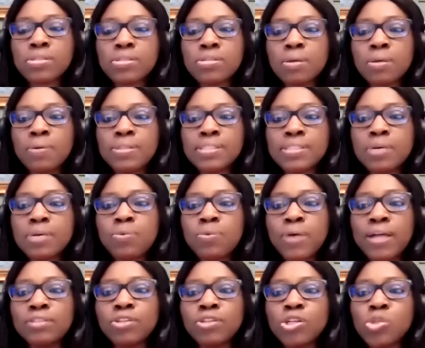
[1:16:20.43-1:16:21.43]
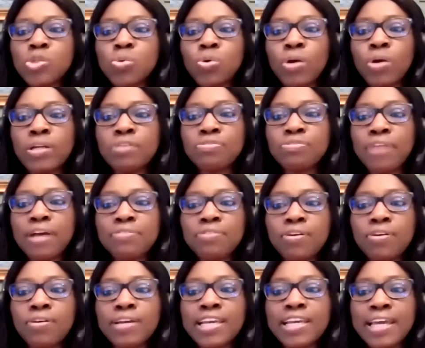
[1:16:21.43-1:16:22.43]
Someone saying, what are those who qualify
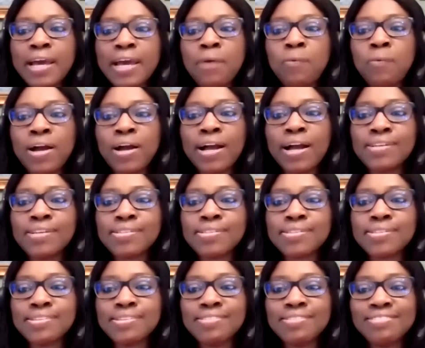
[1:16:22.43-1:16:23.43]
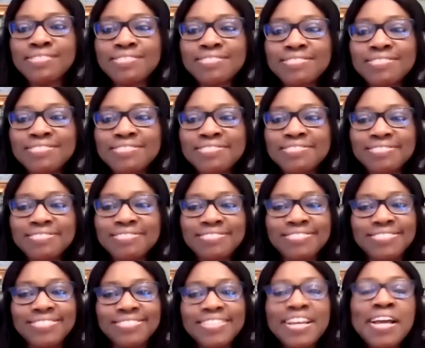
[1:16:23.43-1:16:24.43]
for care workers? So
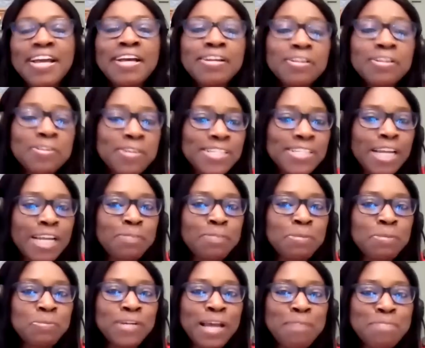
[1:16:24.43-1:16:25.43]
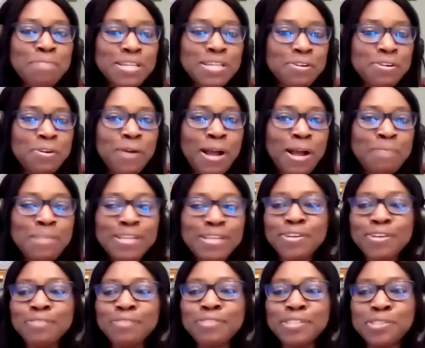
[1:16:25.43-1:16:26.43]
the people that meet the
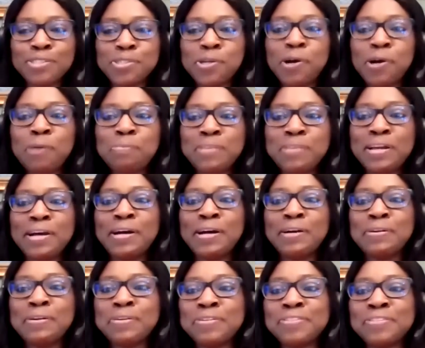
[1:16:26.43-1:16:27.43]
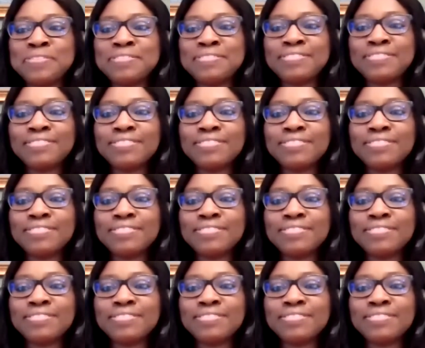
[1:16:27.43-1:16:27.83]
requirements of the job now.